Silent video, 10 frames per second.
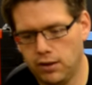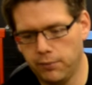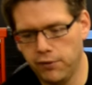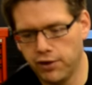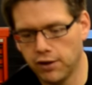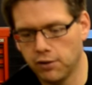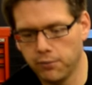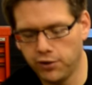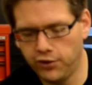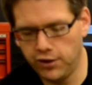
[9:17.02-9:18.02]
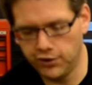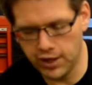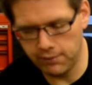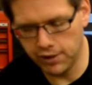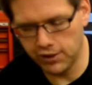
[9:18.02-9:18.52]
I'll move it a little more so this
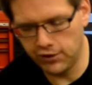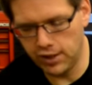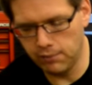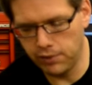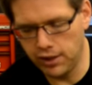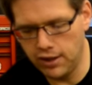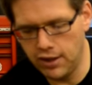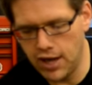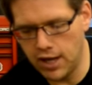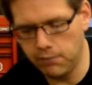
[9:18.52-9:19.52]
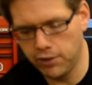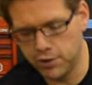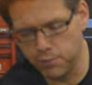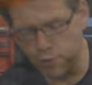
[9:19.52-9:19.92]
camera can see it, but that much